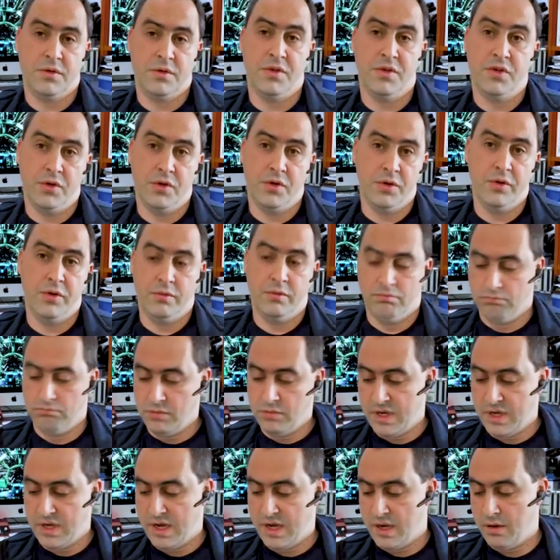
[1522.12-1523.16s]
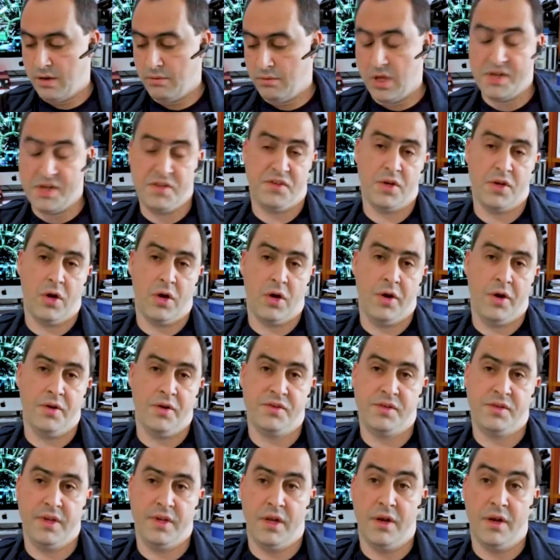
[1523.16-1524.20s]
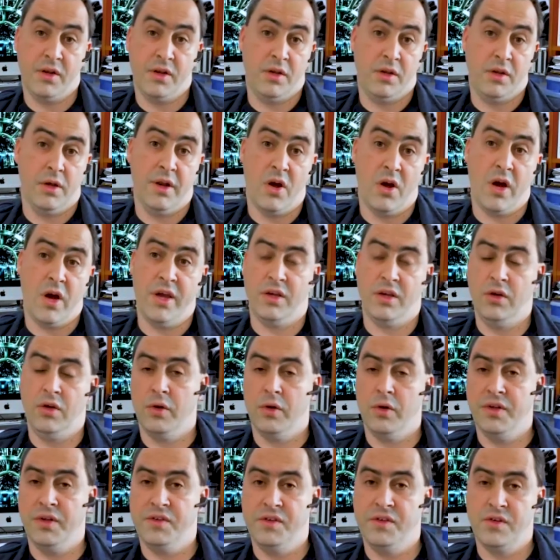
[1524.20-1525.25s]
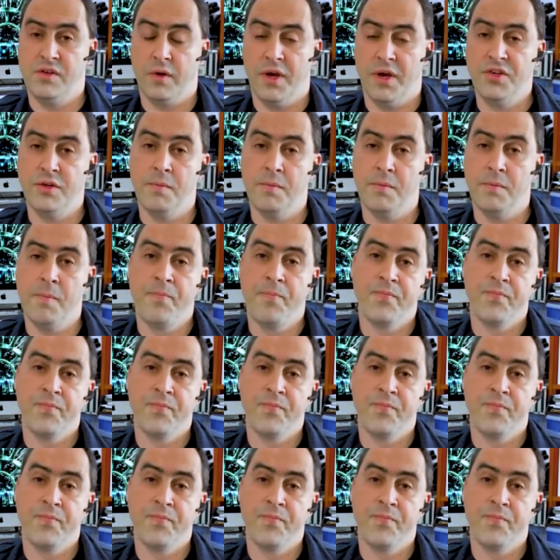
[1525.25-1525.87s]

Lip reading: to do lights and sirens in a high acuity situation.